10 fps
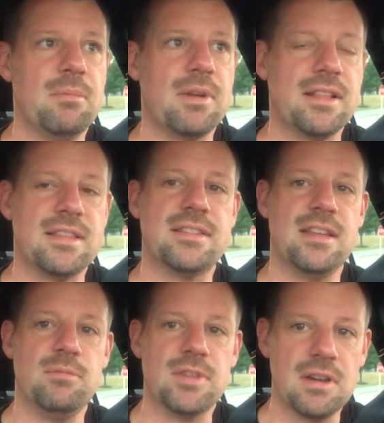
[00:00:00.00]
but at the
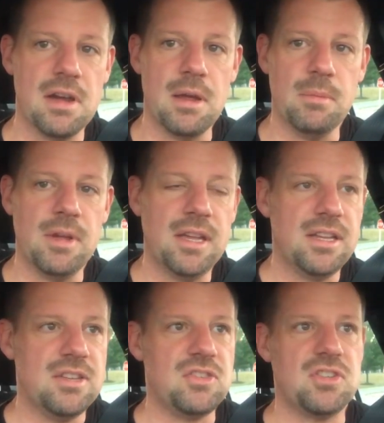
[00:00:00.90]
same time
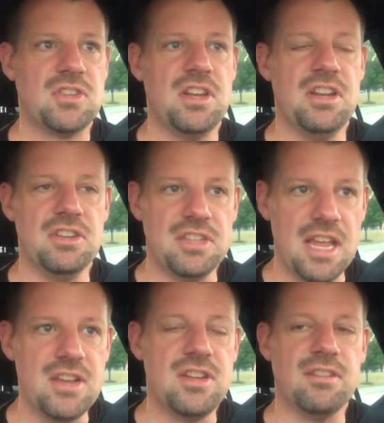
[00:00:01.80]
is just an
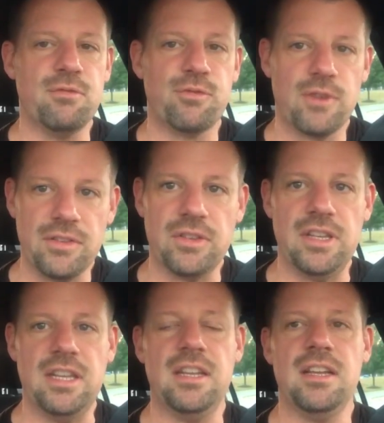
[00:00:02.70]
engaging,
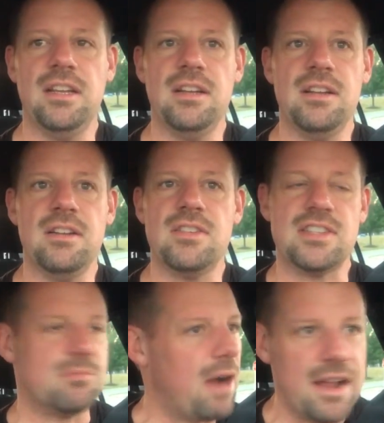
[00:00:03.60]
friendly
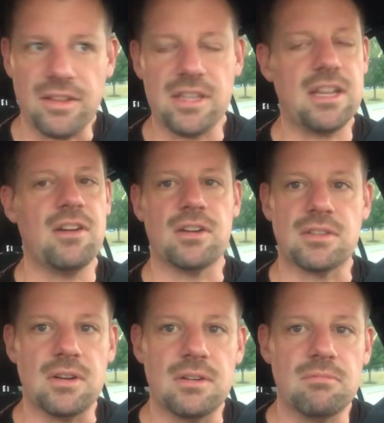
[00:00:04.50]
smiling
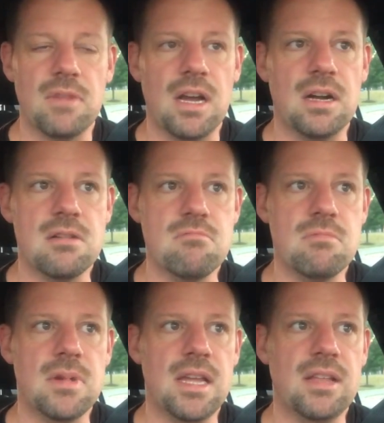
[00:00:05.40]
character.
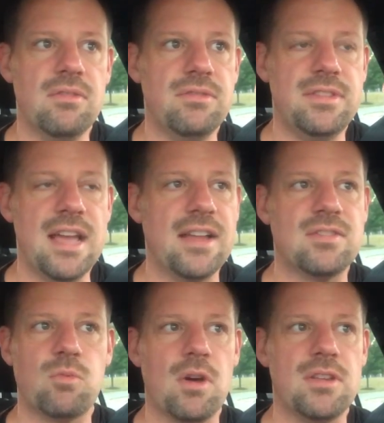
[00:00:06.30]
Um, and
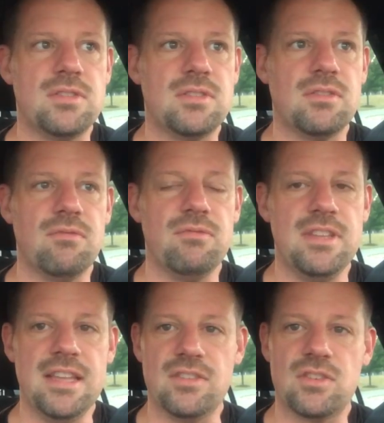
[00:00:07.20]
that's what
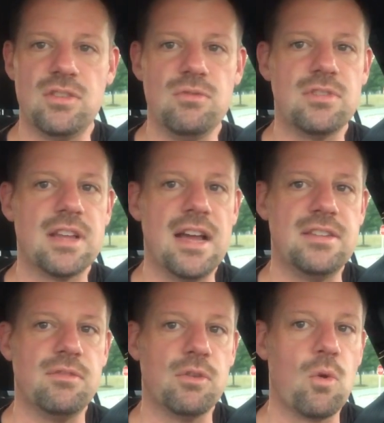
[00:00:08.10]
he has two
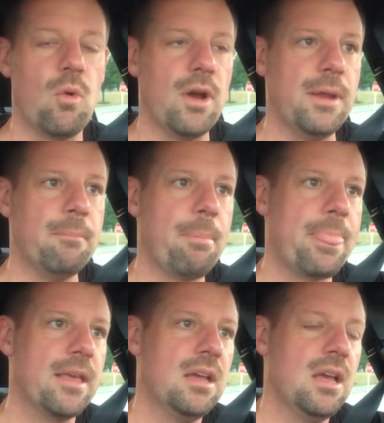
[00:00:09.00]
sides of the coin.
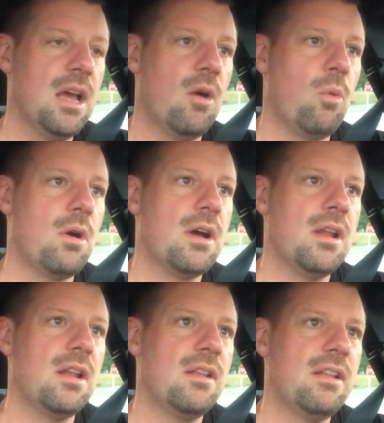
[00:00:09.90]
What
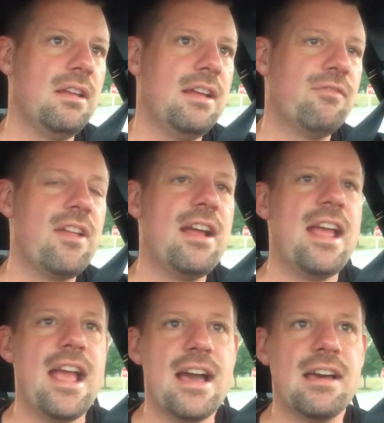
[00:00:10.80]
if I
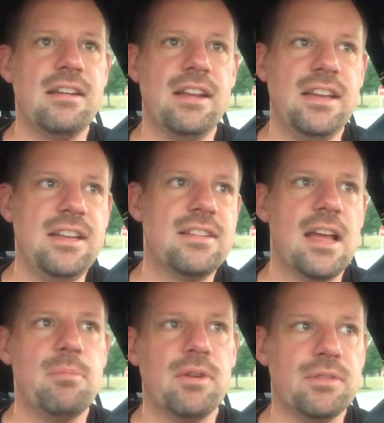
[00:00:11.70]
had any
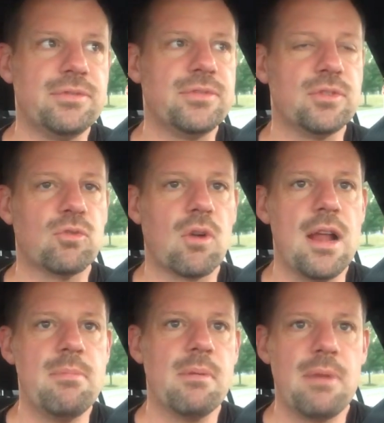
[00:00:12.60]
type of
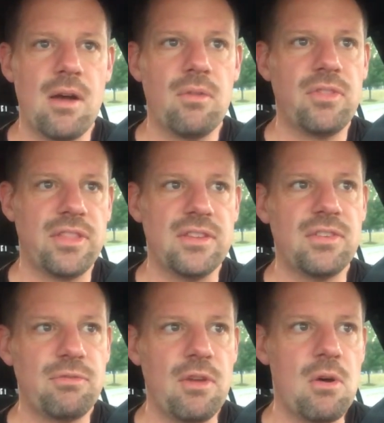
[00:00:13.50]
gripe about
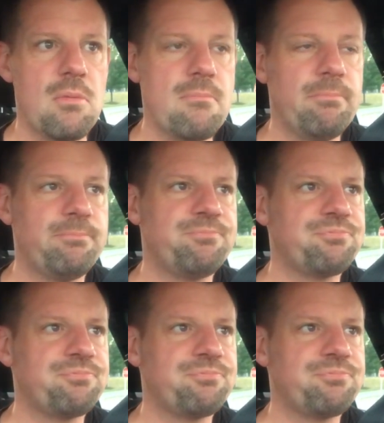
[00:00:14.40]
this film?